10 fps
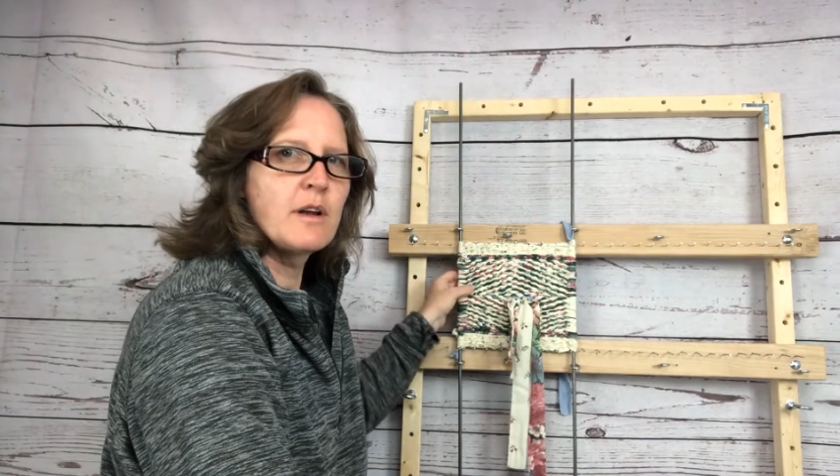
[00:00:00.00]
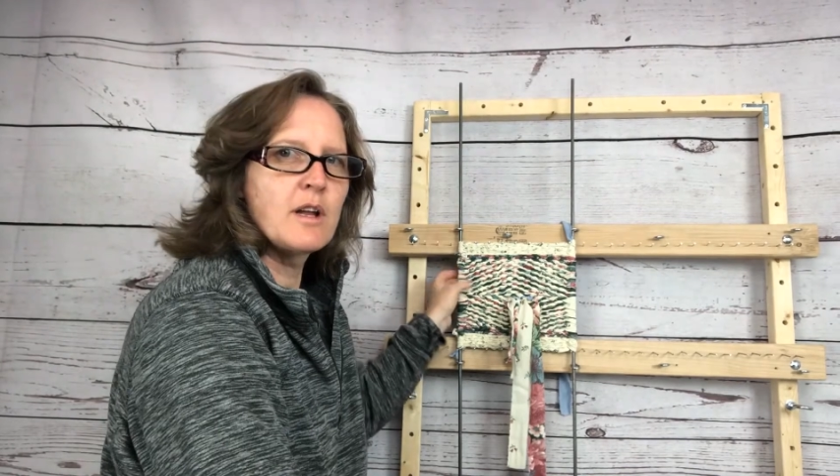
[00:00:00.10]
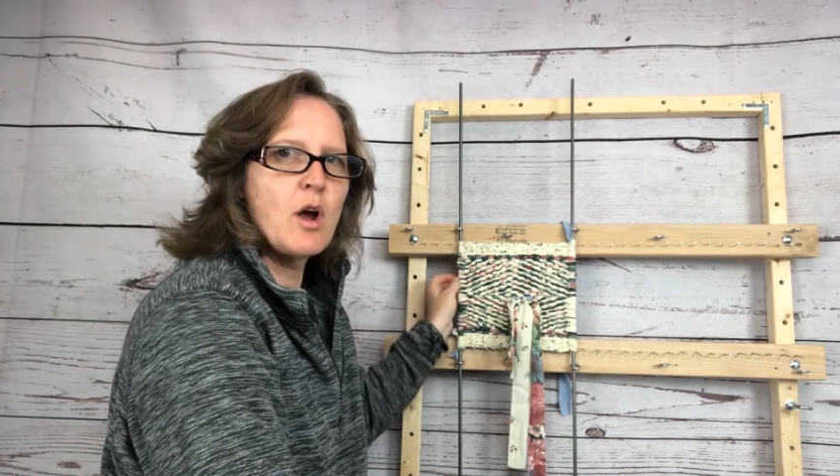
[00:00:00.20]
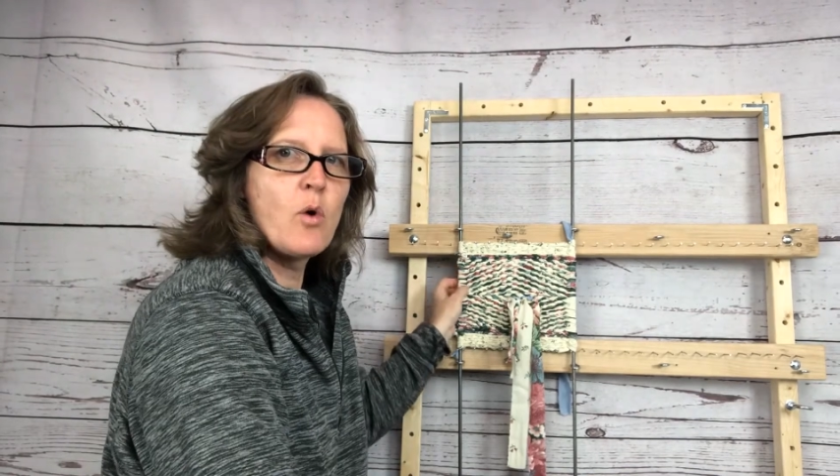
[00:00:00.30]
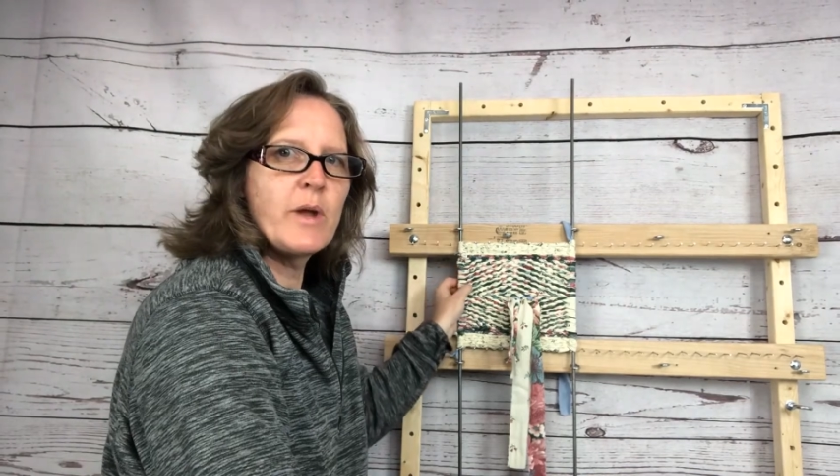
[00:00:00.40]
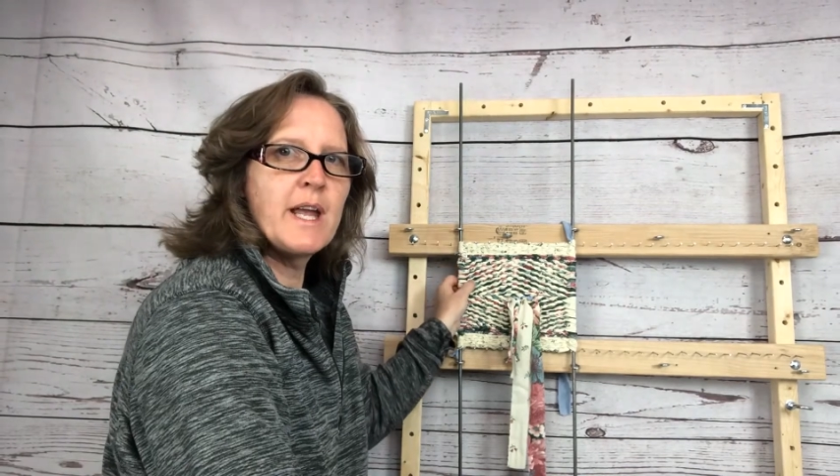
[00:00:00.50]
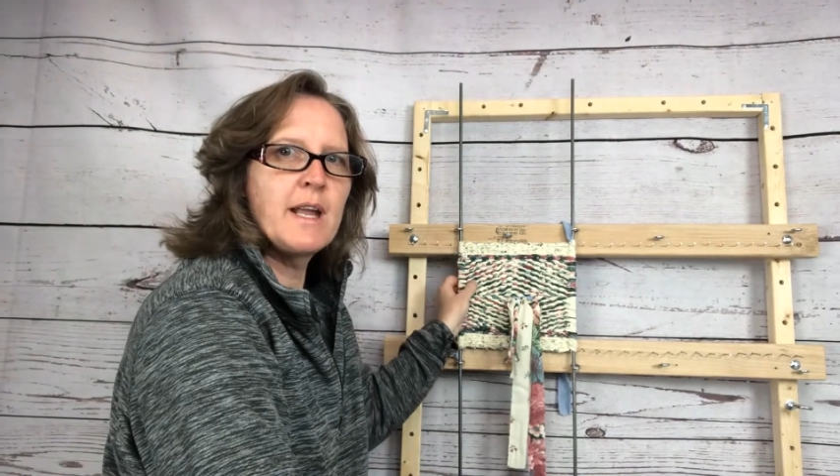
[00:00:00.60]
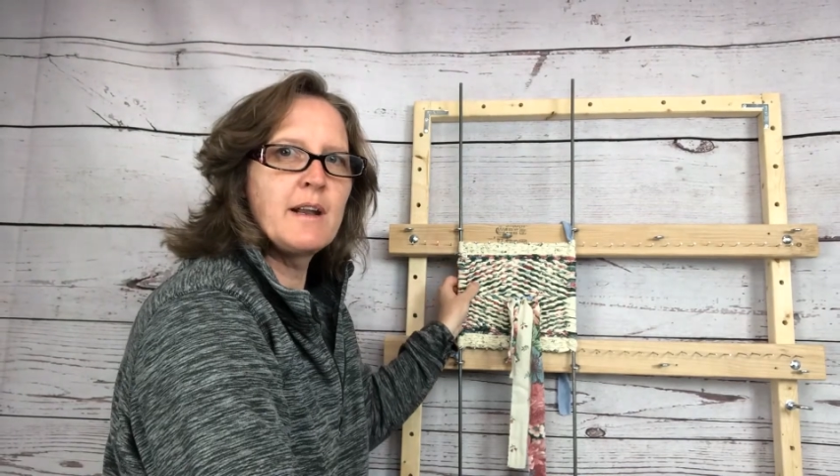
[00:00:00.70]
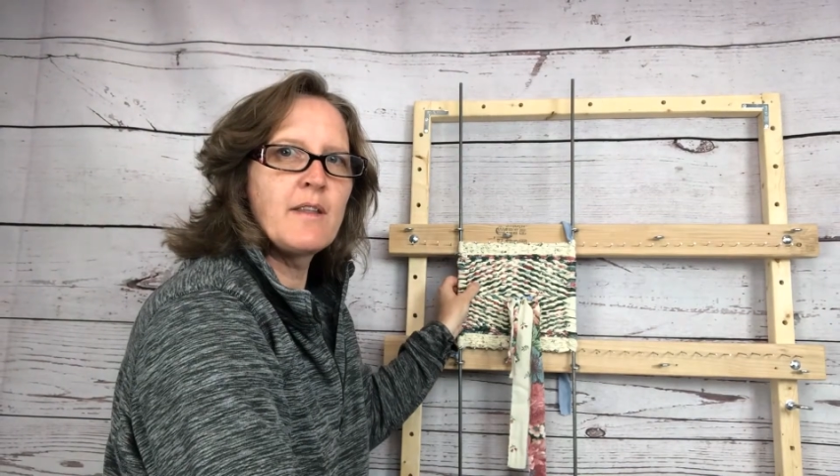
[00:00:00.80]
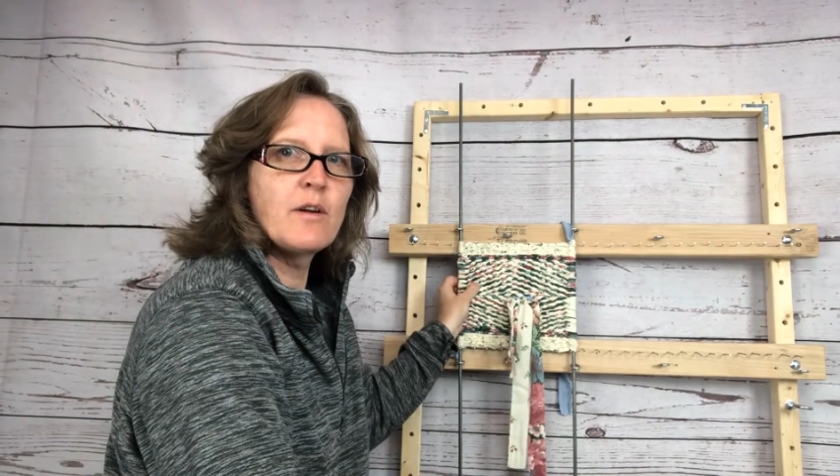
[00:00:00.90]
go in
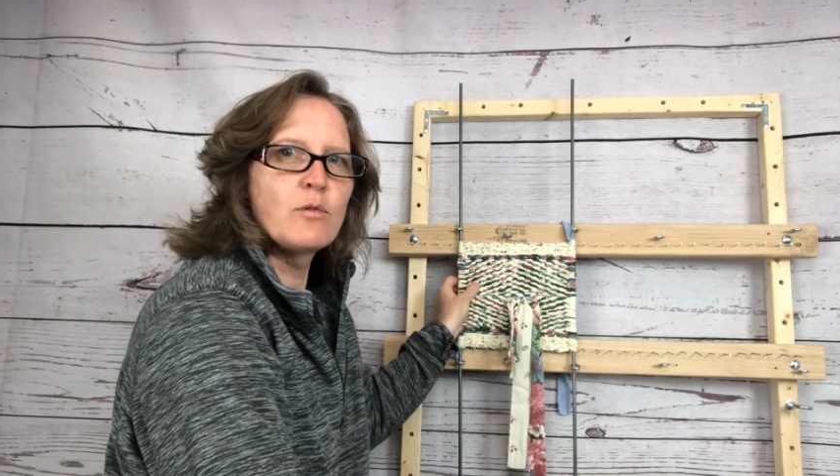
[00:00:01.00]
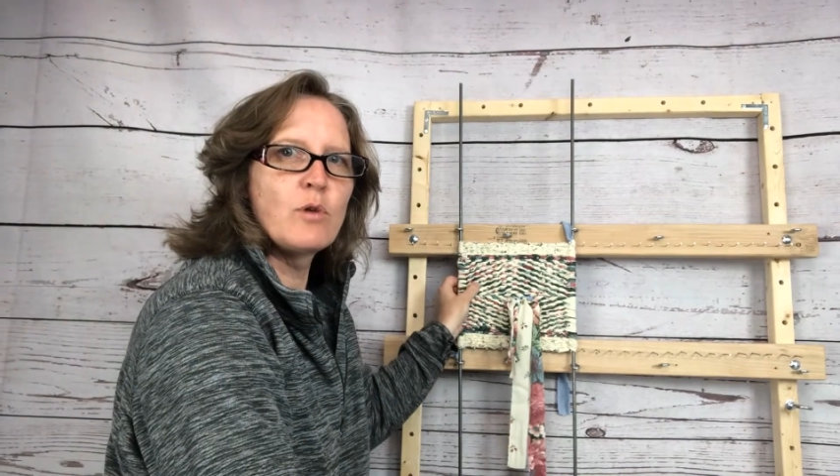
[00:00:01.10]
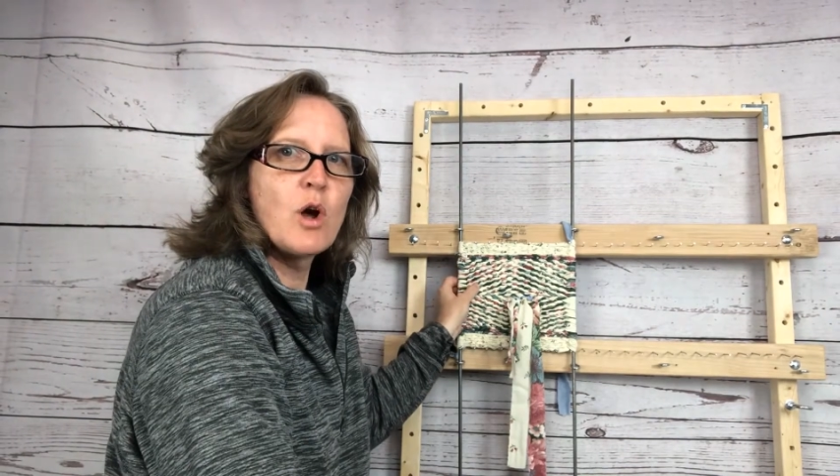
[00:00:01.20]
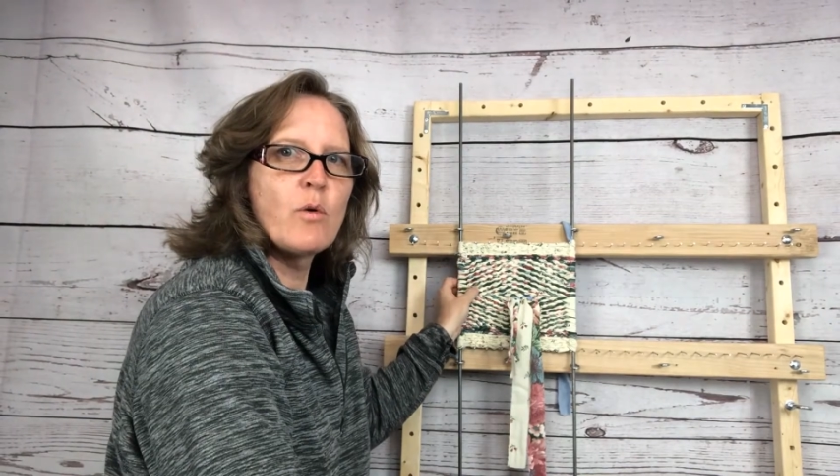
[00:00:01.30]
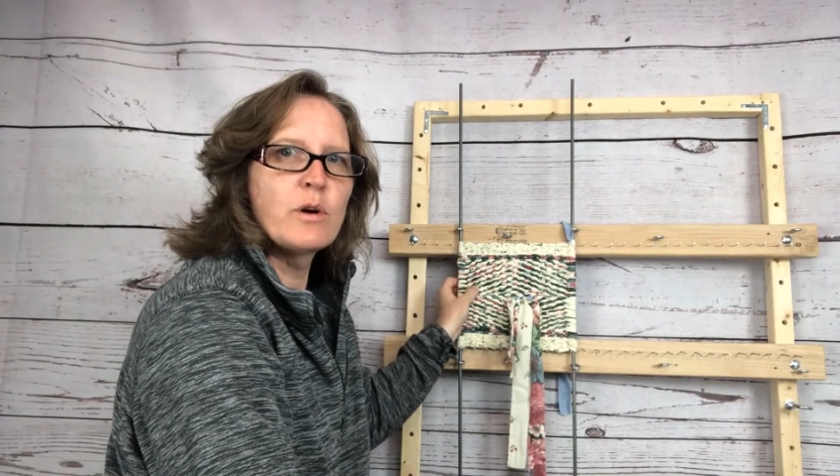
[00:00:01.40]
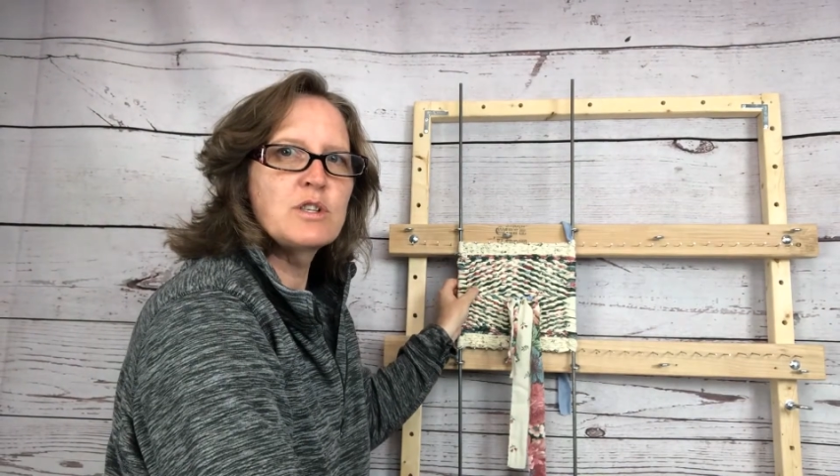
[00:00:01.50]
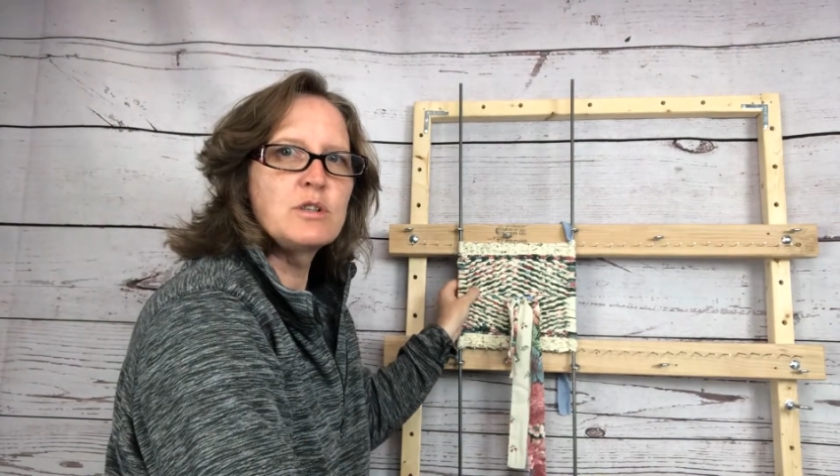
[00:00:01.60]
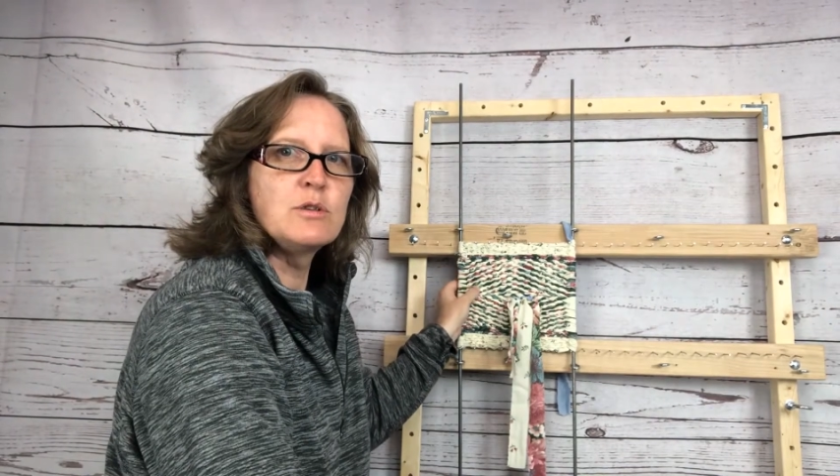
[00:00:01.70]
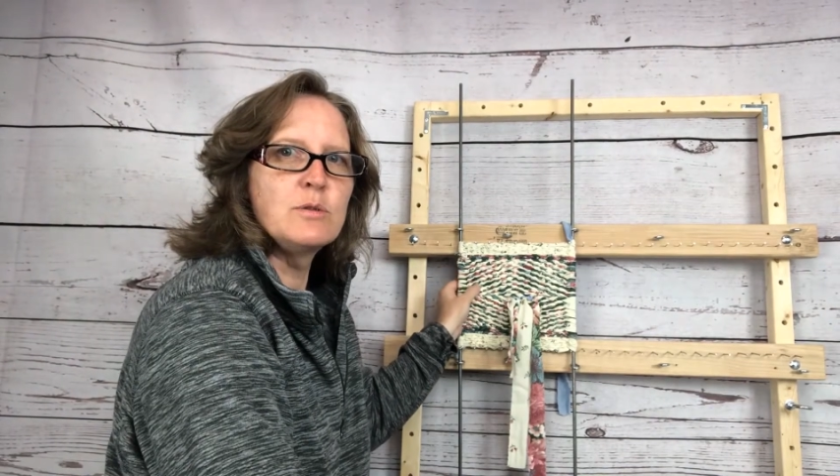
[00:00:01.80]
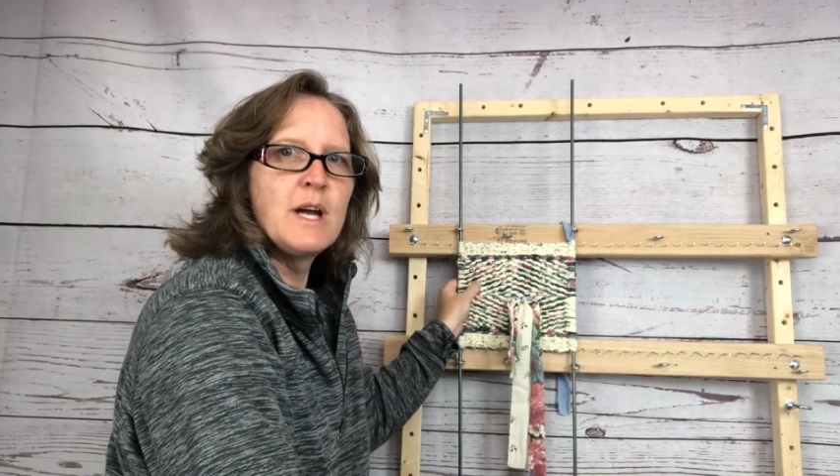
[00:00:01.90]
another row or
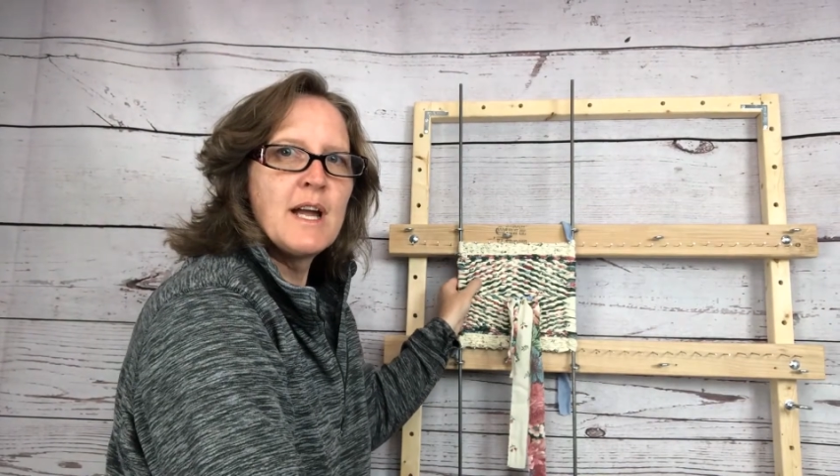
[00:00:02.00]
two